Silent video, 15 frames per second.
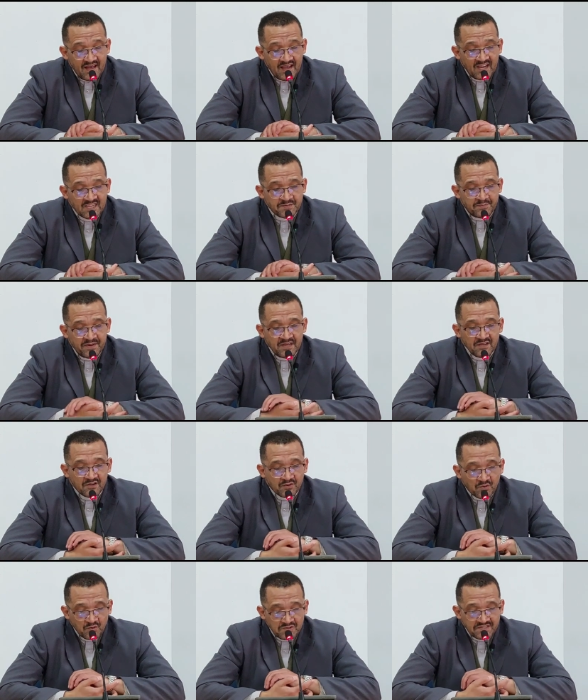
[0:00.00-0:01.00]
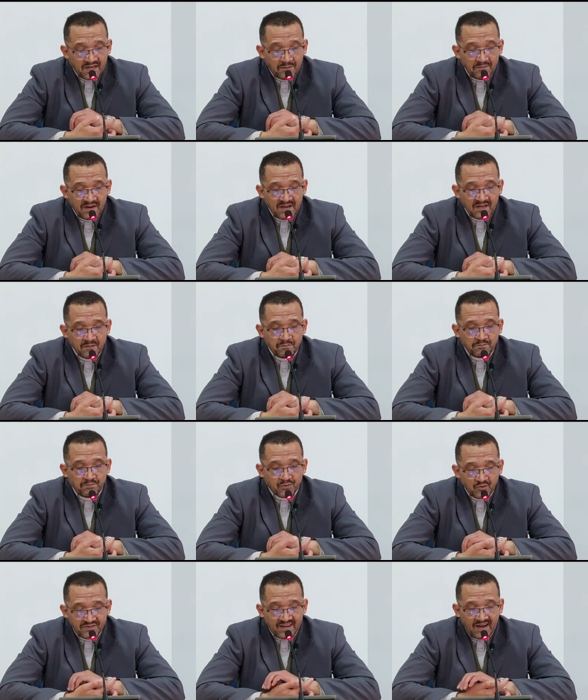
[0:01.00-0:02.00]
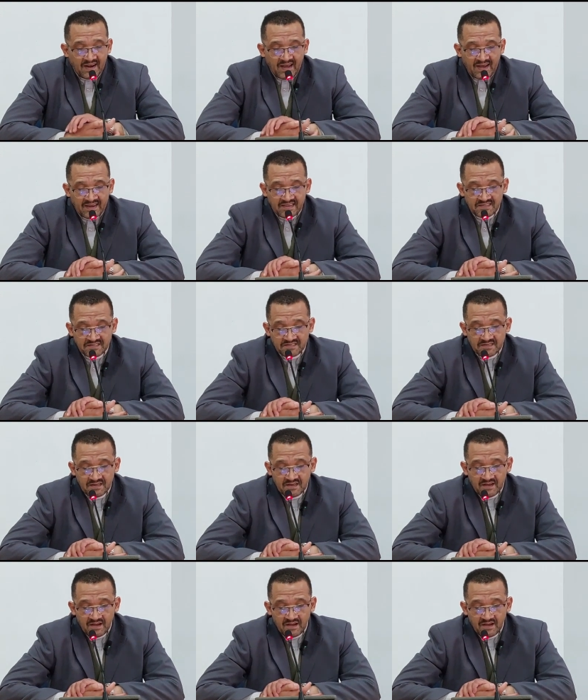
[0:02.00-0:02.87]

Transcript: is being gruesomely brutalized